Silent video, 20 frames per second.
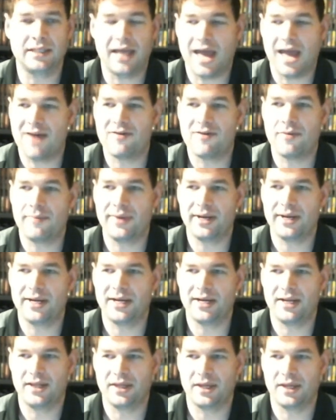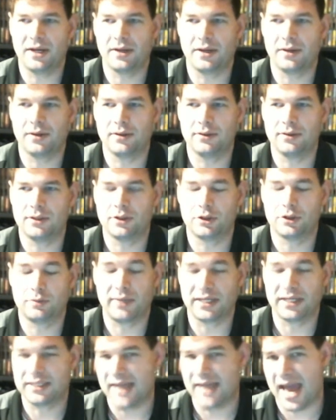They haven't been anything,
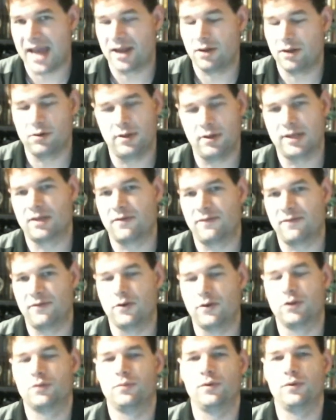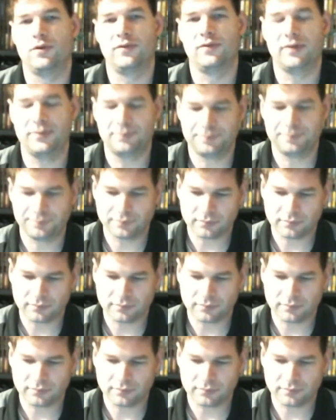spectacular like the first movie.